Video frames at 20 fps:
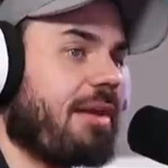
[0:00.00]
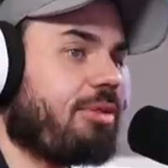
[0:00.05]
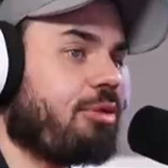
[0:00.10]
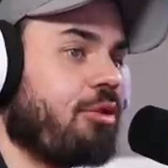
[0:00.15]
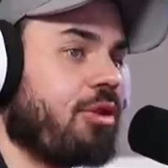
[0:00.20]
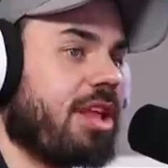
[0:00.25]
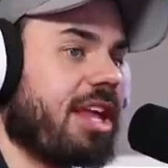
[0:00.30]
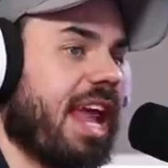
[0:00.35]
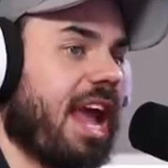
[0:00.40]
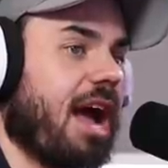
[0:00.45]

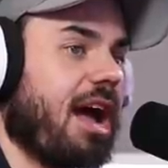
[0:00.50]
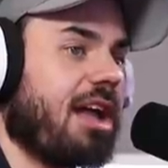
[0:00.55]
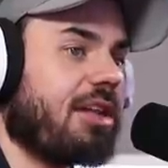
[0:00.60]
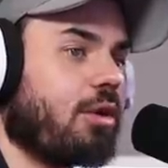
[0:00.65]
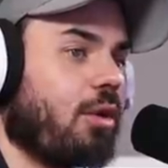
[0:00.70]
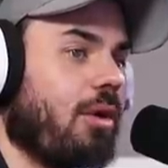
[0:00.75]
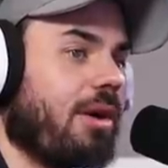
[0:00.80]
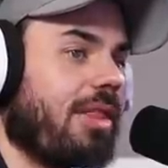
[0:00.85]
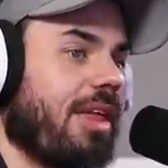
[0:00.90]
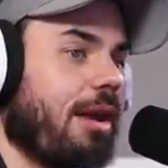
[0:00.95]
through the uh,
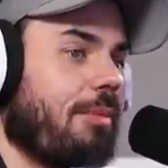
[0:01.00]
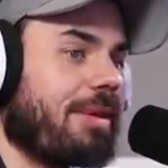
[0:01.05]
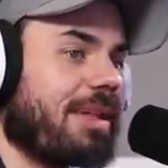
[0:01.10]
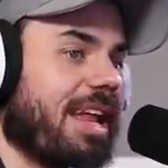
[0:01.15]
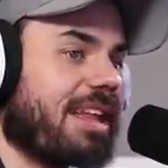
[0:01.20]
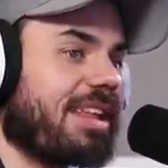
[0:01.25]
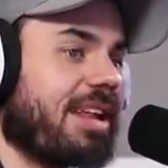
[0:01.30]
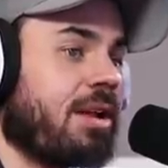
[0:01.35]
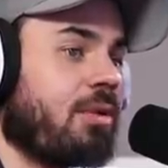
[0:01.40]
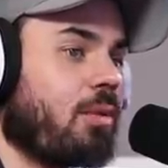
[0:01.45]
door there, but
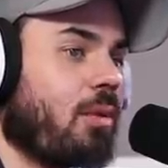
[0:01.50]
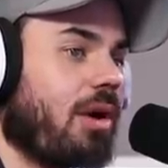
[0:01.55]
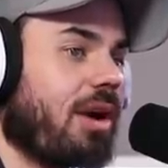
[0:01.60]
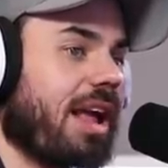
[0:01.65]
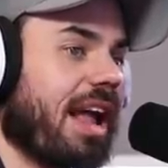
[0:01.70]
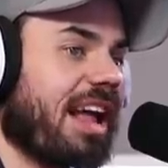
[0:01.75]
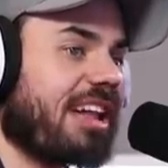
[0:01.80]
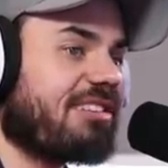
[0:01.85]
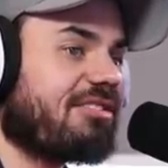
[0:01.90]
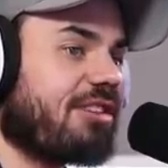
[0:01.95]
that didn't work.
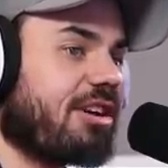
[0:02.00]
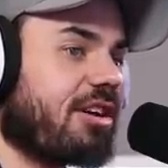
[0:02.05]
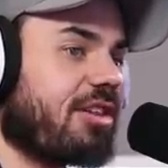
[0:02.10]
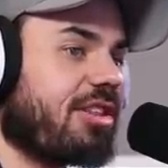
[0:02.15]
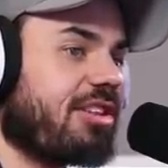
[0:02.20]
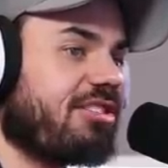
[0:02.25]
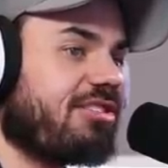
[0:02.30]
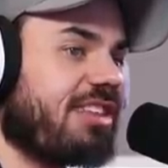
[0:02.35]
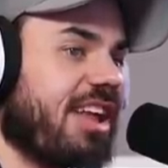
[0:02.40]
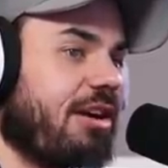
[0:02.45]
I got stuck on
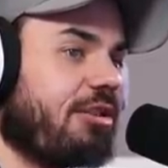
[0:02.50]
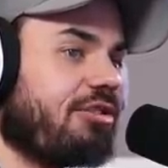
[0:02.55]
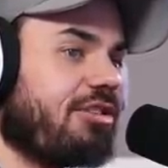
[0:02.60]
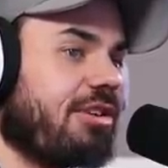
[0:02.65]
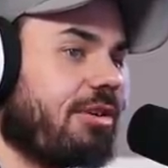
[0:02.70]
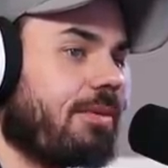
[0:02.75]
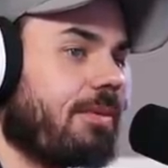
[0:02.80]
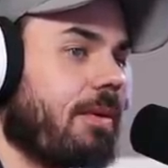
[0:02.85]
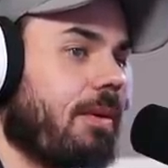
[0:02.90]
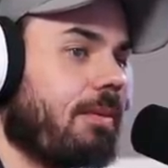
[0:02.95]
the stairs
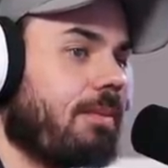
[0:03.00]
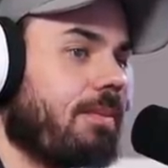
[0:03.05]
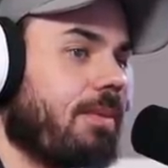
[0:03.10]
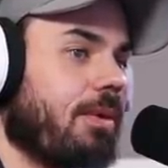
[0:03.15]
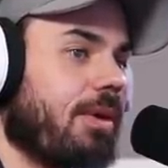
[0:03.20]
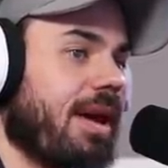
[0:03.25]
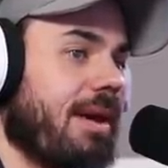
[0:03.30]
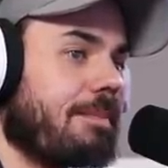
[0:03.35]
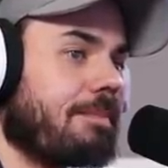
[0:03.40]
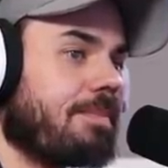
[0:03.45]
here. Oh,
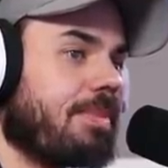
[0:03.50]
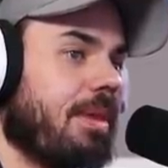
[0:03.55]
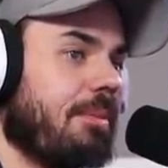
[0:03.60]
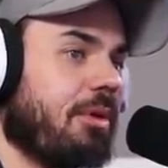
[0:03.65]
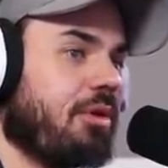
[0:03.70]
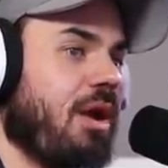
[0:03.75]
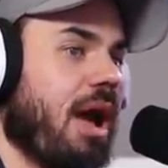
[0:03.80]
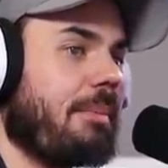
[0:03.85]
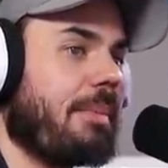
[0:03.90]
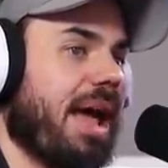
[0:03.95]
okay. Let
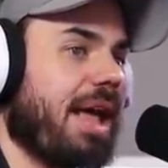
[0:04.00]
me grab my